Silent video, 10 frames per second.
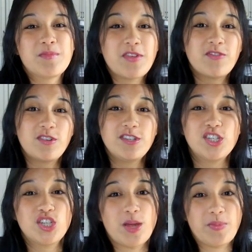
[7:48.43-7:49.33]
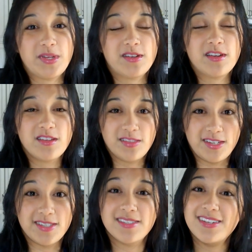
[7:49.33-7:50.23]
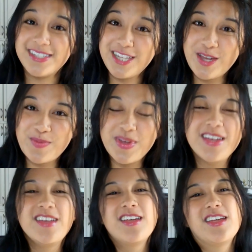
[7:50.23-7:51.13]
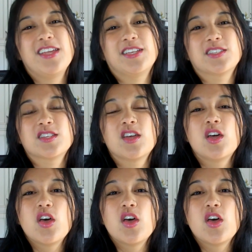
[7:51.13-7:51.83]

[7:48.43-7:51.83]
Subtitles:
My first shopping list tip is